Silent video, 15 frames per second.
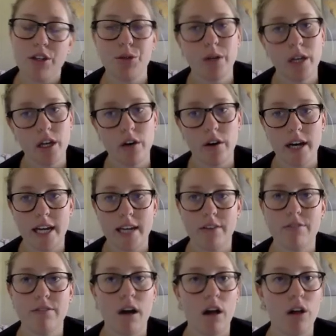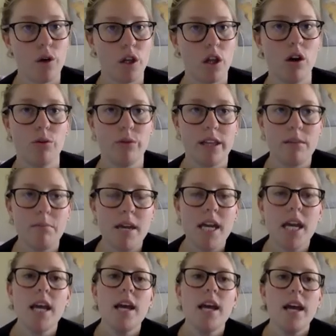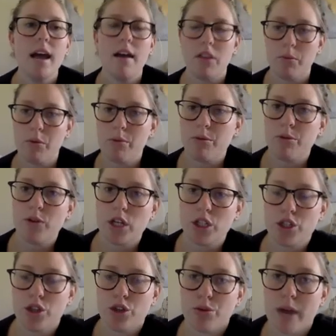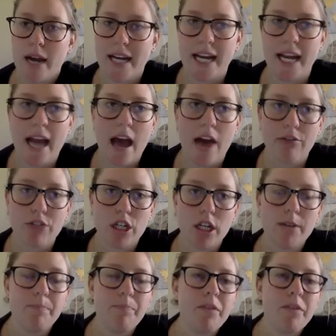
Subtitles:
You can go ahead and follow along with me, and then we'll move on to the writing after.